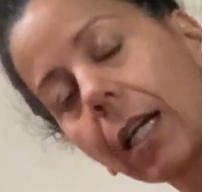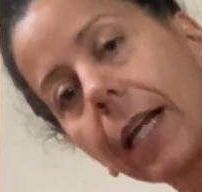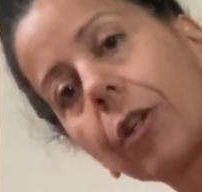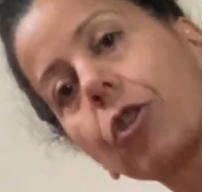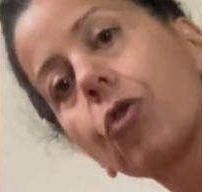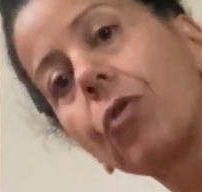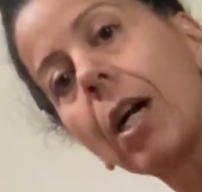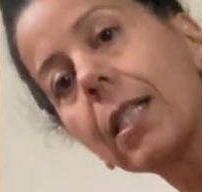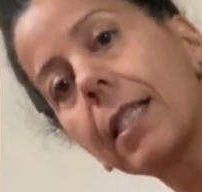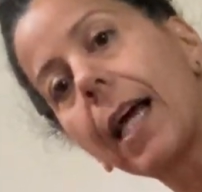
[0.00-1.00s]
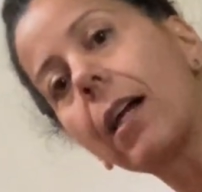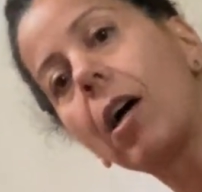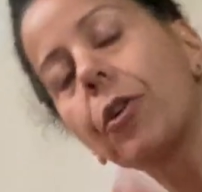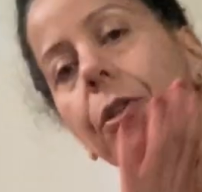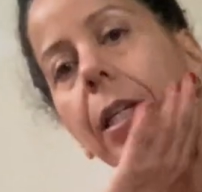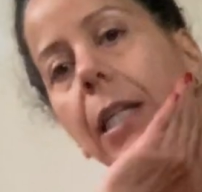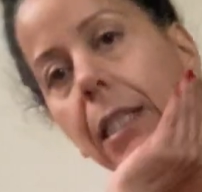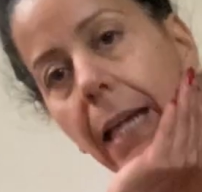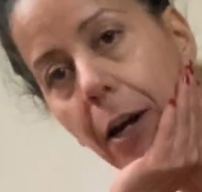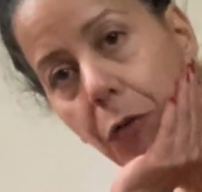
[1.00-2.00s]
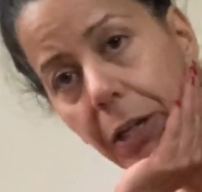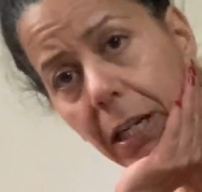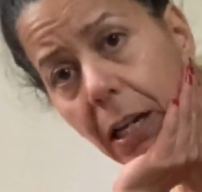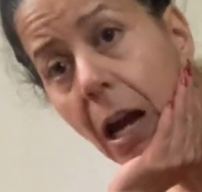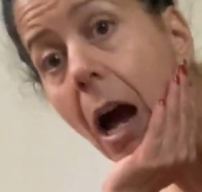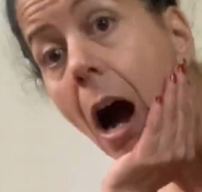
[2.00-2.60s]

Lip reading: that I could trust that honored the integrity